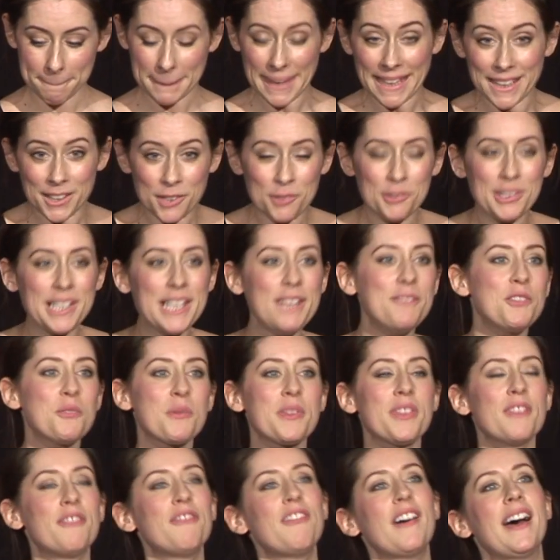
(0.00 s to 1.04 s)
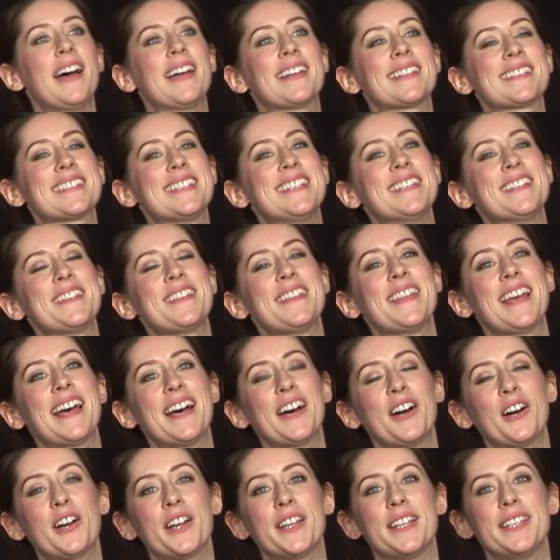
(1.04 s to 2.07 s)
I'll leave you with the fact that
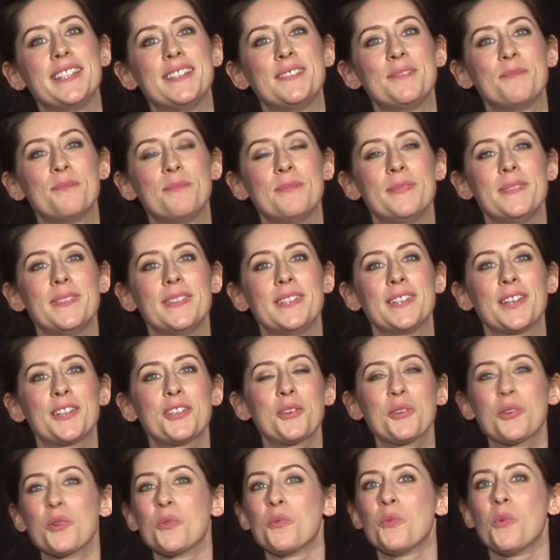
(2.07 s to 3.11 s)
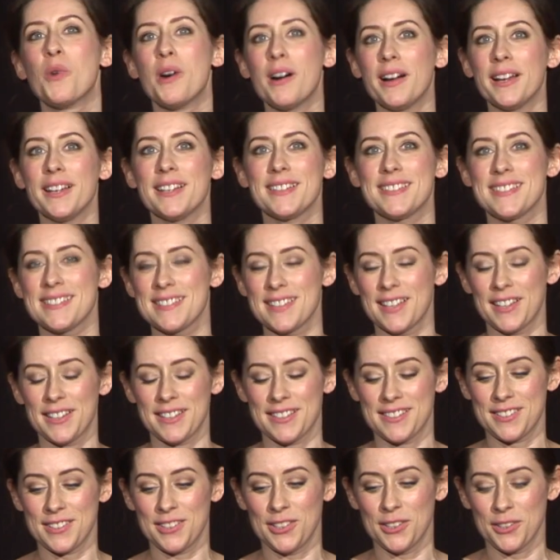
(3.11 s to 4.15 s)
I don't know why I
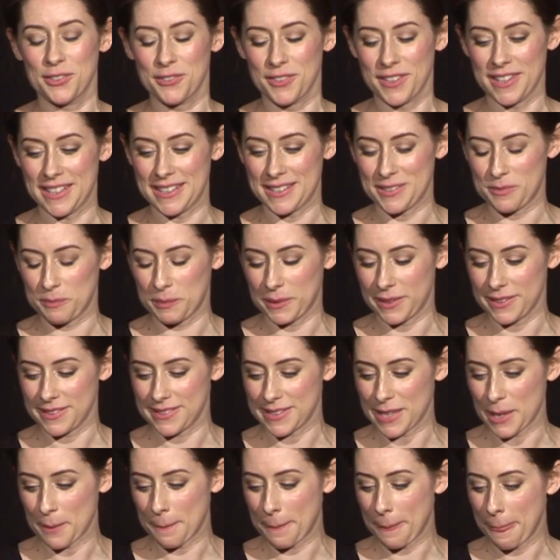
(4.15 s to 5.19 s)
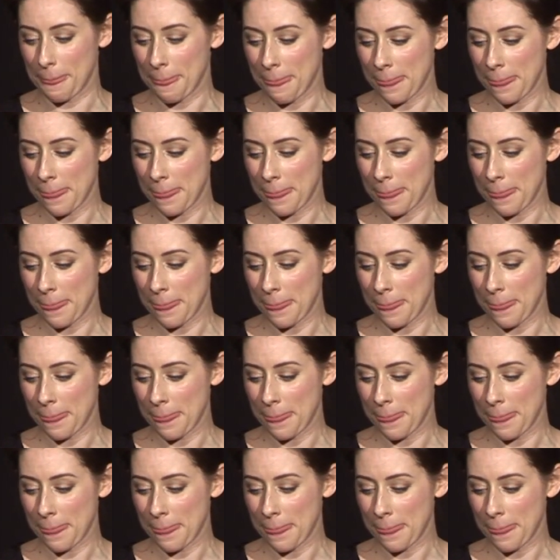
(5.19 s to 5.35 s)
decided to look for this, but Air